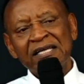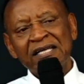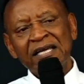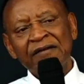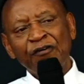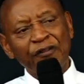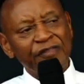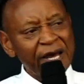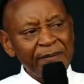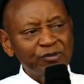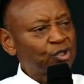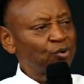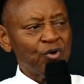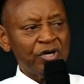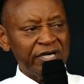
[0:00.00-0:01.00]
for them
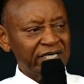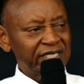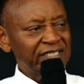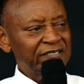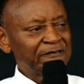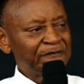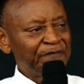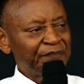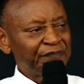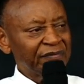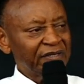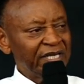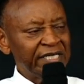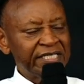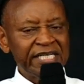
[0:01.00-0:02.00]
to work,
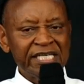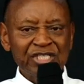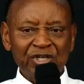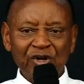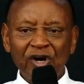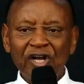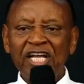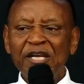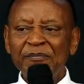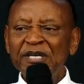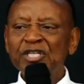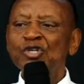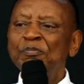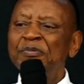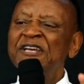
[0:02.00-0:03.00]
it is calling me
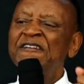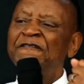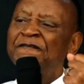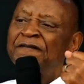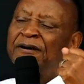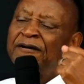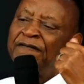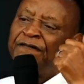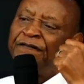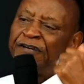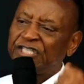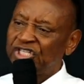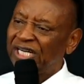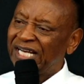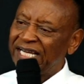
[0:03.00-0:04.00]
to be
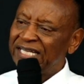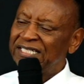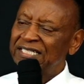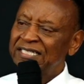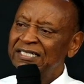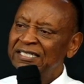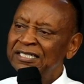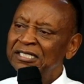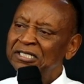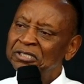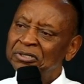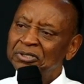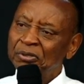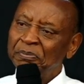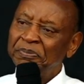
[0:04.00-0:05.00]
vigilant,
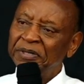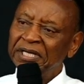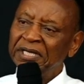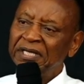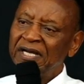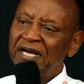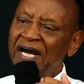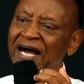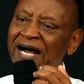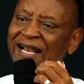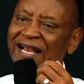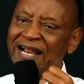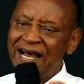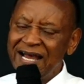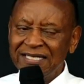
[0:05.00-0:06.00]
to be
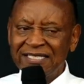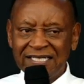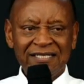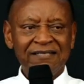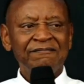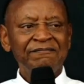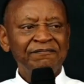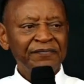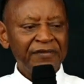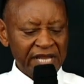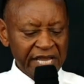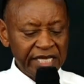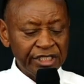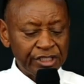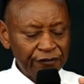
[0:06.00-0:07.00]
alert,
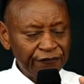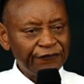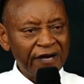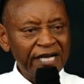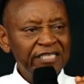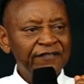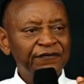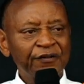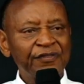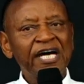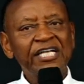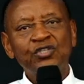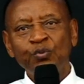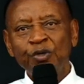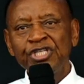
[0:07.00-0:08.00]
and to fight for
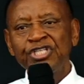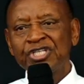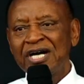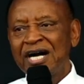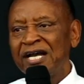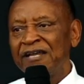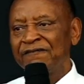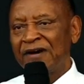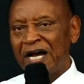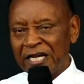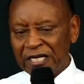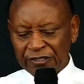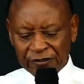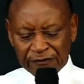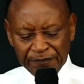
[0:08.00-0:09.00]
that which I
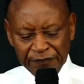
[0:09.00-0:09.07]
value.